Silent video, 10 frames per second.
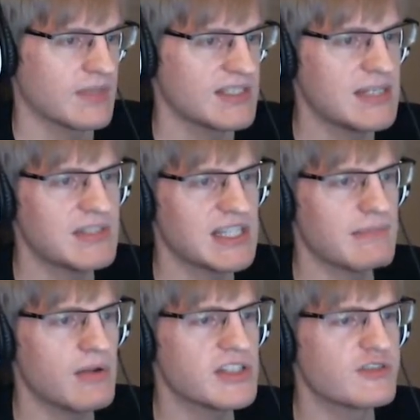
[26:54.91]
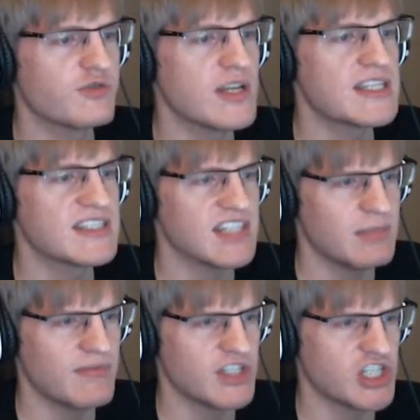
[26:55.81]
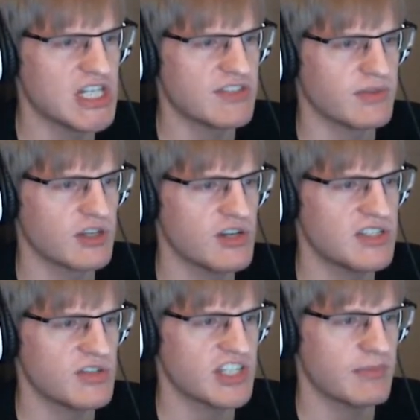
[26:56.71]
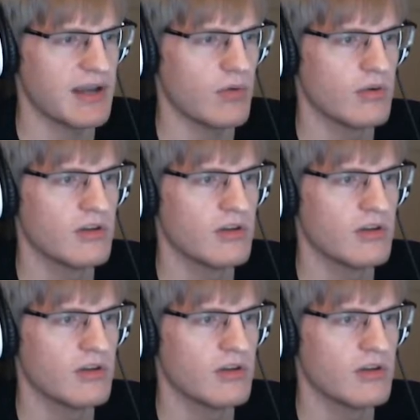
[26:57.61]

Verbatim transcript: Seems like the mouse has freed some of the cheese from the crystal somehow,